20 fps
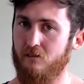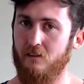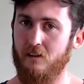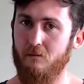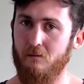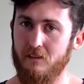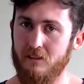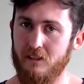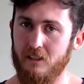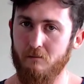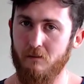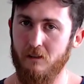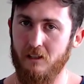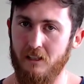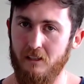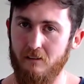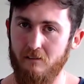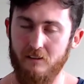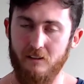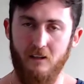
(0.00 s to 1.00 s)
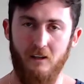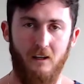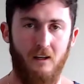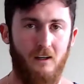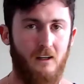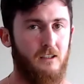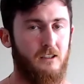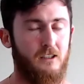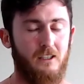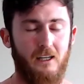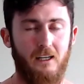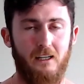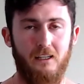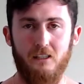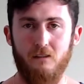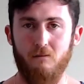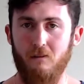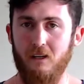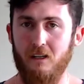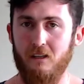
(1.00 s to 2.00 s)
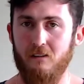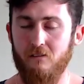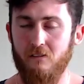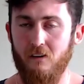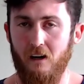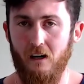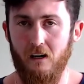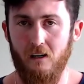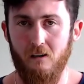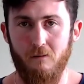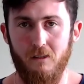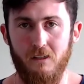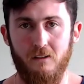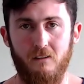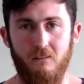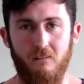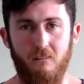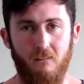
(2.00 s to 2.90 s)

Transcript: limiting beliefs, changed my environment,